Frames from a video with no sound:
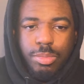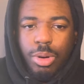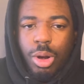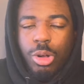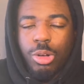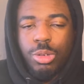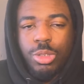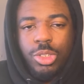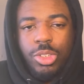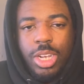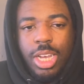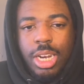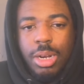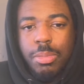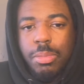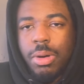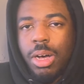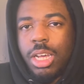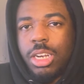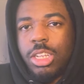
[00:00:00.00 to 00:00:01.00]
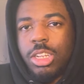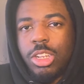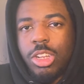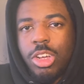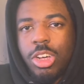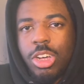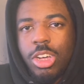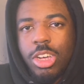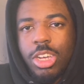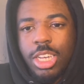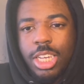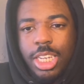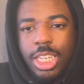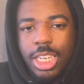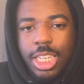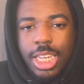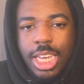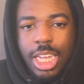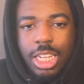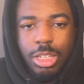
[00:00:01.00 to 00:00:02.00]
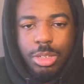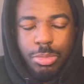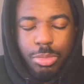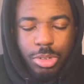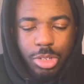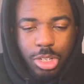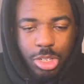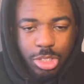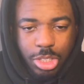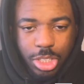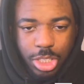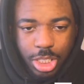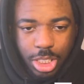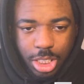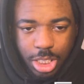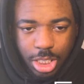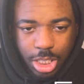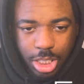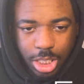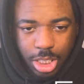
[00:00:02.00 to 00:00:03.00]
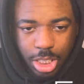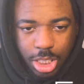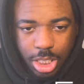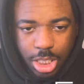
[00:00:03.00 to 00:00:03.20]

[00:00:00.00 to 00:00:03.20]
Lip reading: Bro was trying to monologue. He didn't have the ball touched.